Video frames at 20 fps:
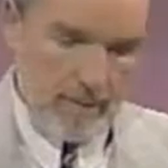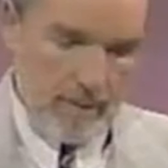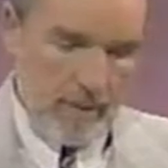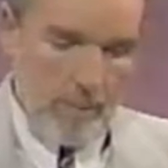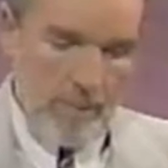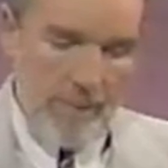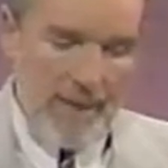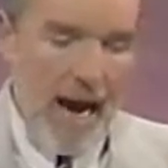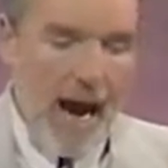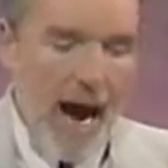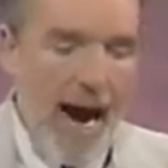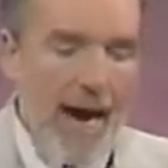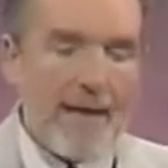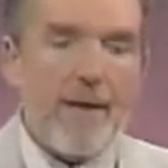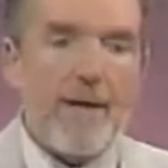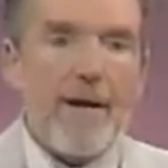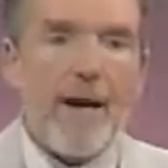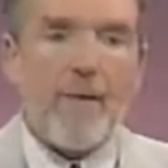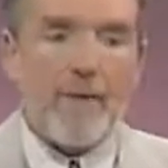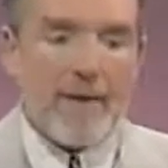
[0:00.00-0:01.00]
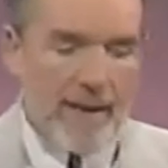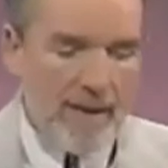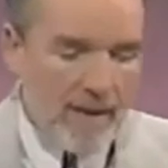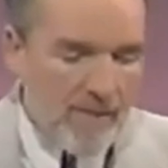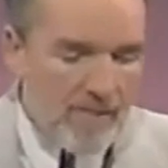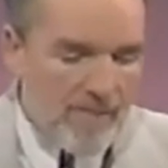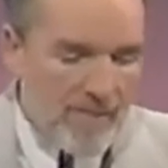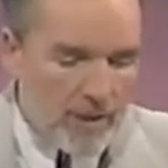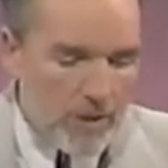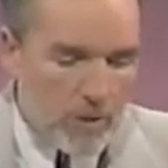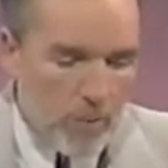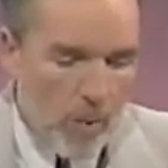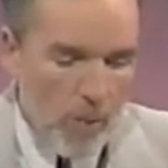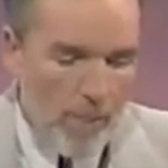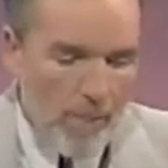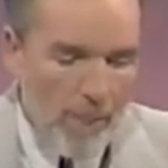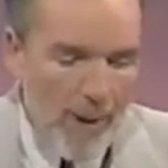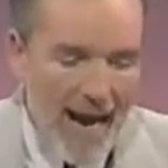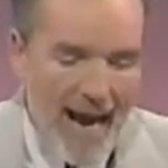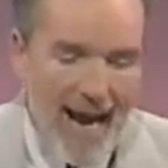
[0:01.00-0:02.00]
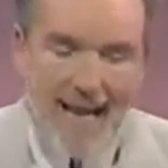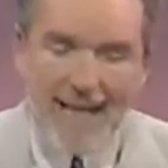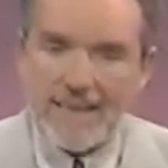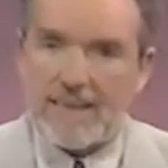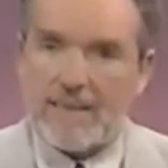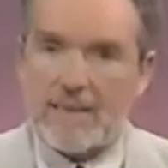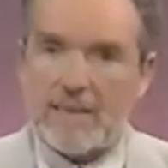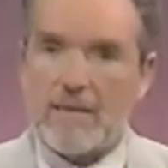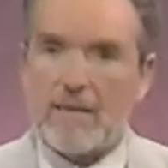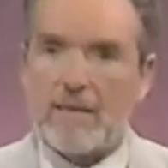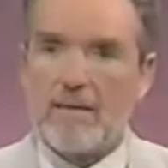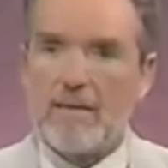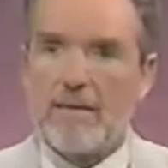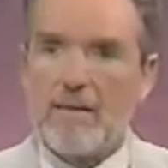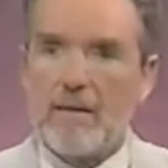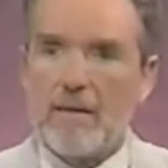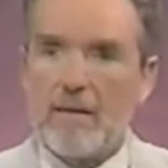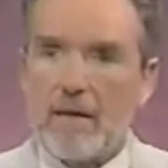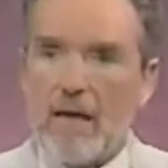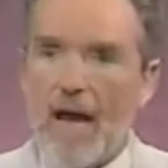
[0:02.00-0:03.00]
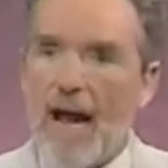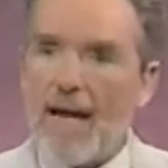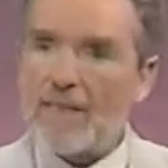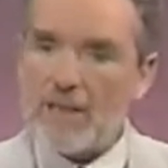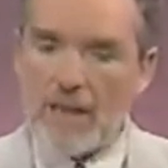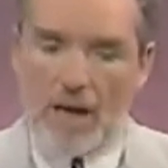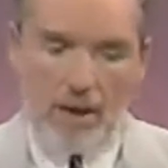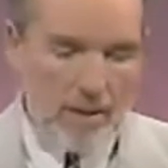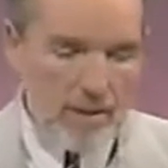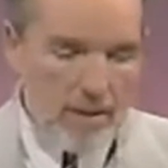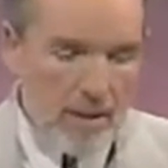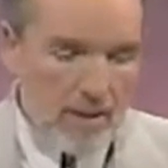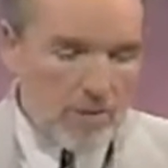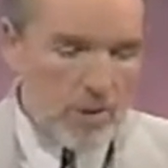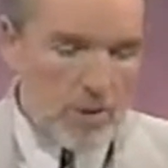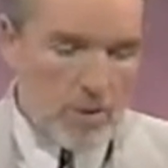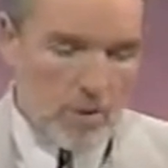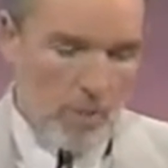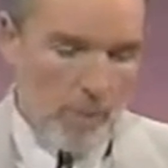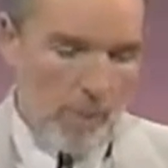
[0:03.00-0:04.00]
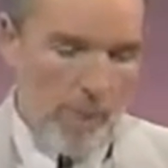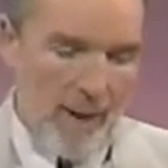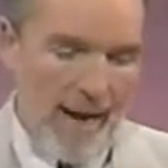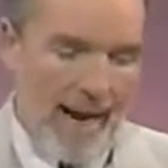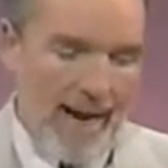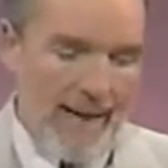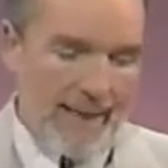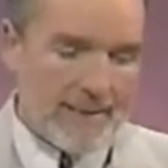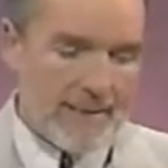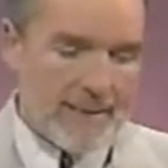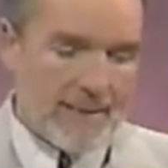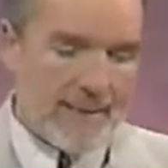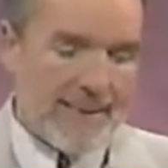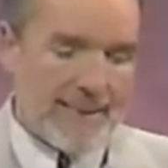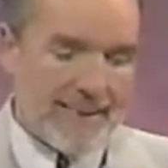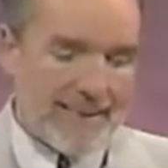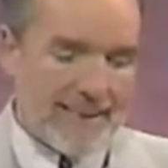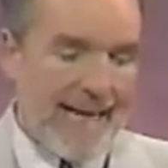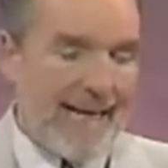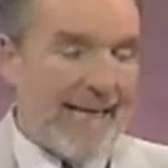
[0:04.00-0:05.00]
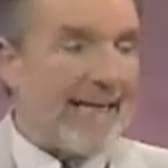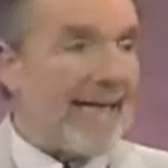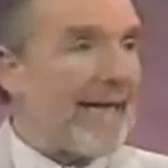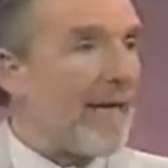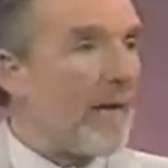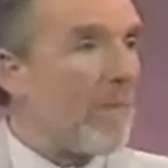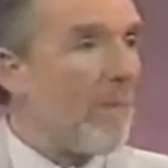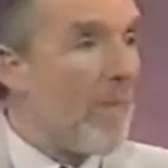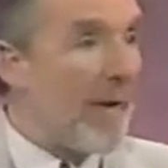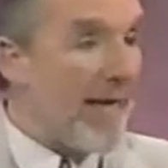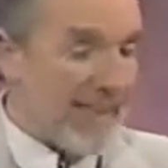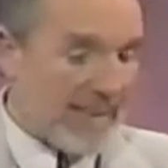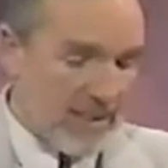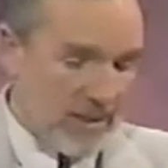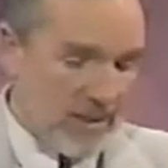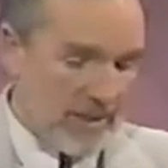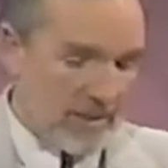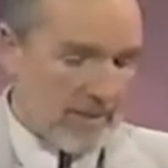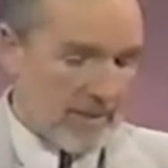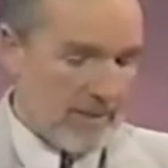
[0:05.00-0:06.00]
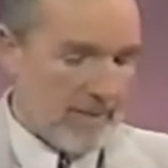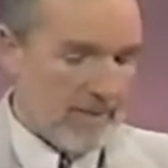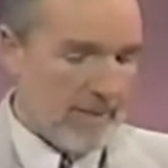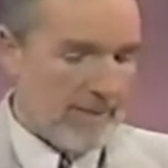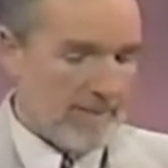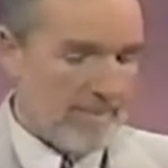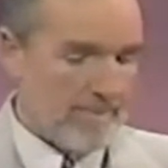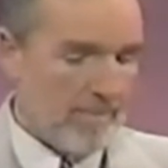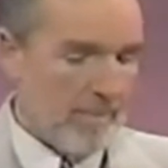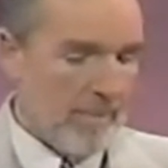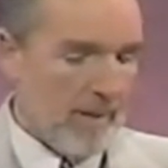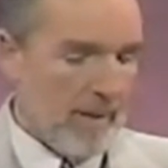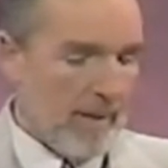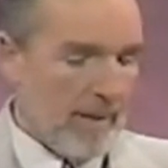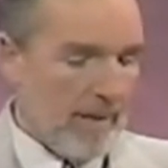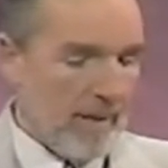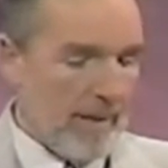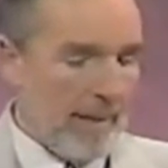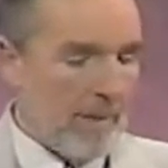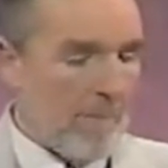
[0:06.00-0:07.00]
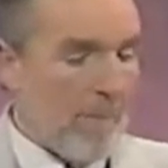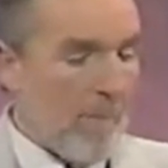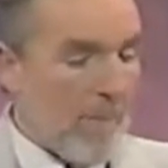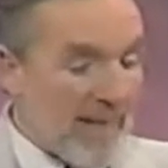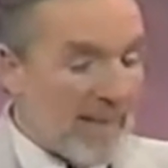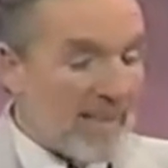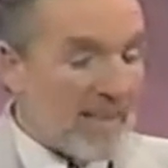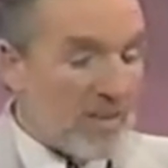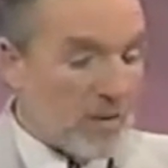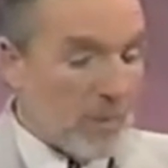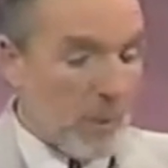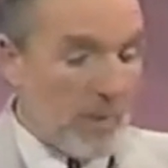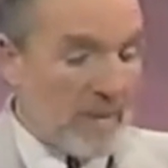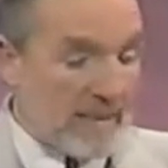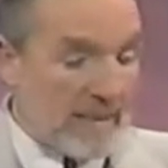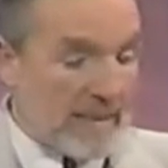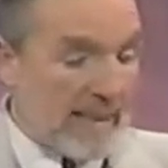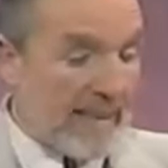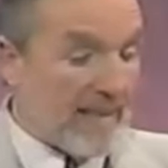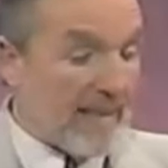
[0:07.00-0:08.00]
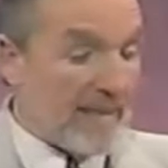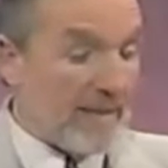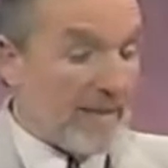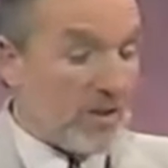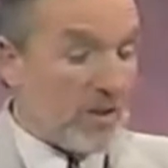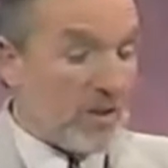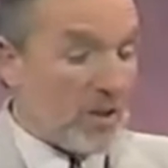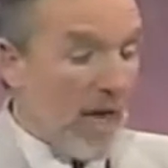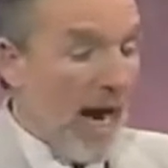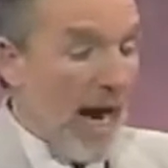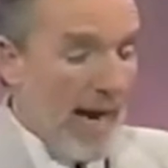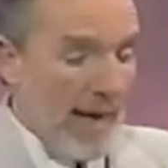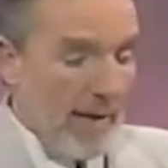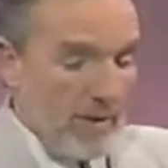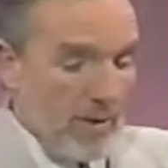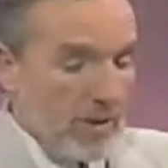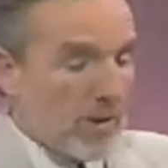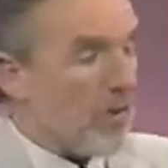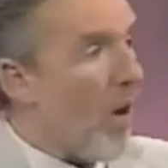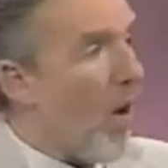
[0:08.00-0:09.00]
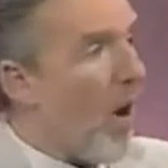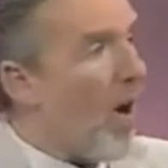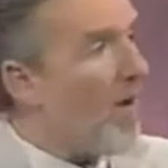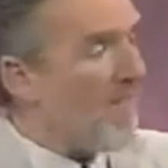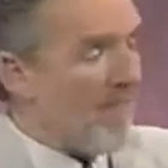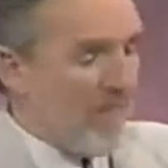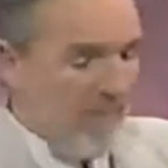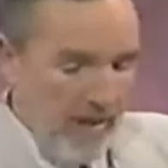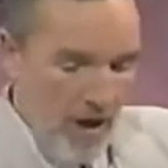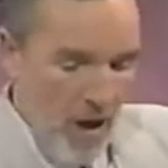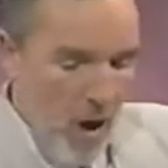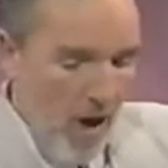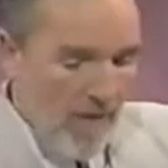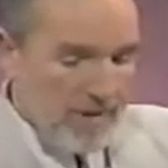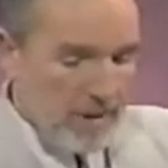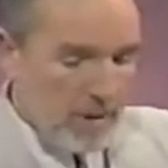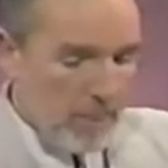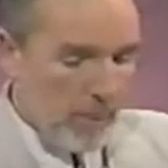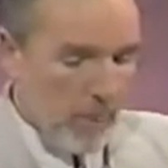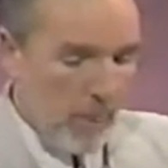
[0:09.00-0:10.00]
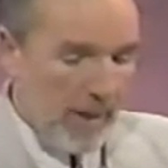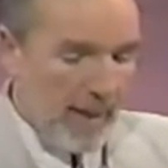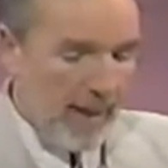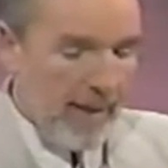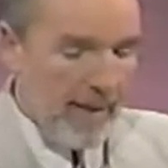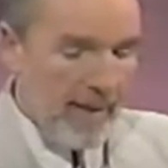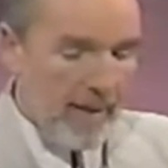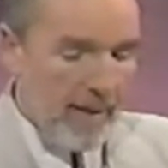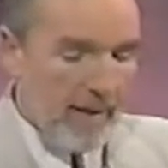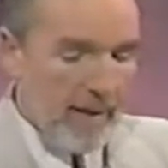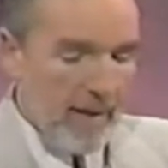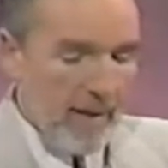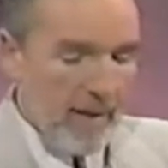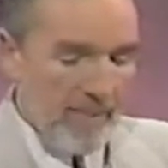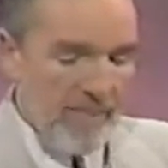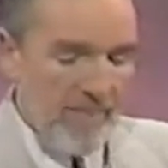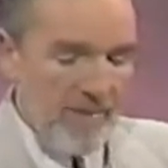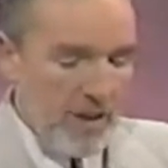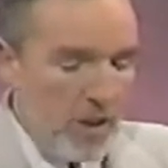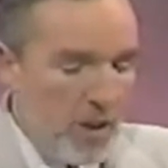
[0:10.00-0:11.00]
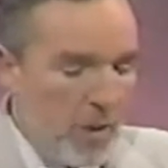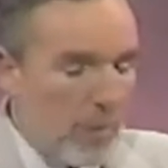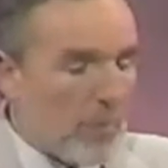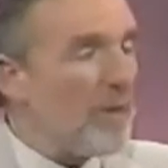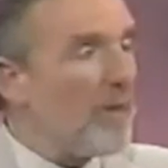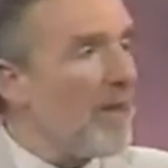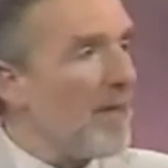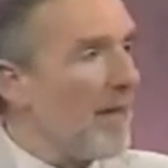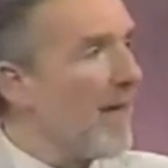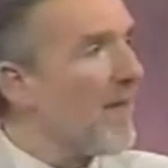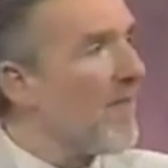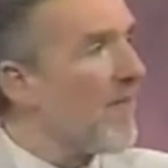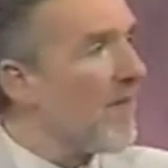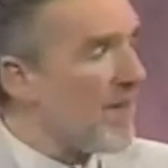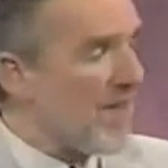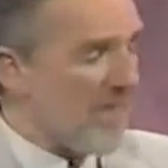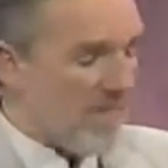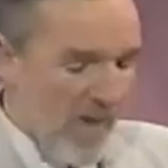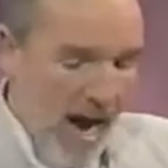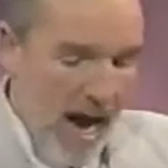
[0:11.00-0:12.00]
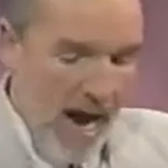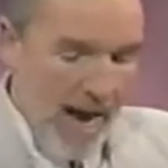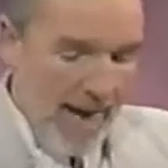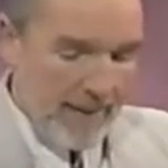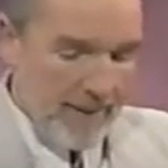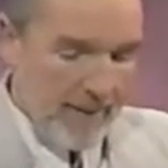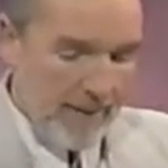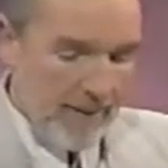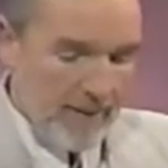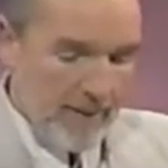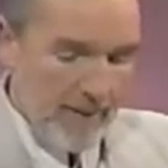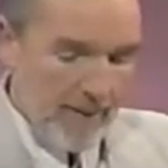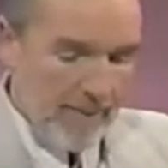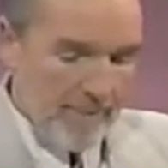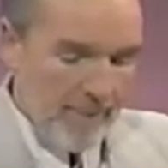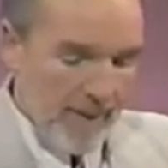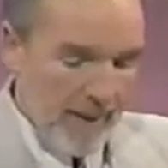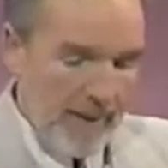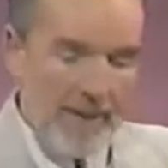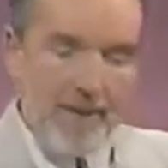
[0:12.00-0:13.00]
Behind our individual past lies our cultural past contained in myths. In myths, we see that the child is often the offspring of the union and the divine. It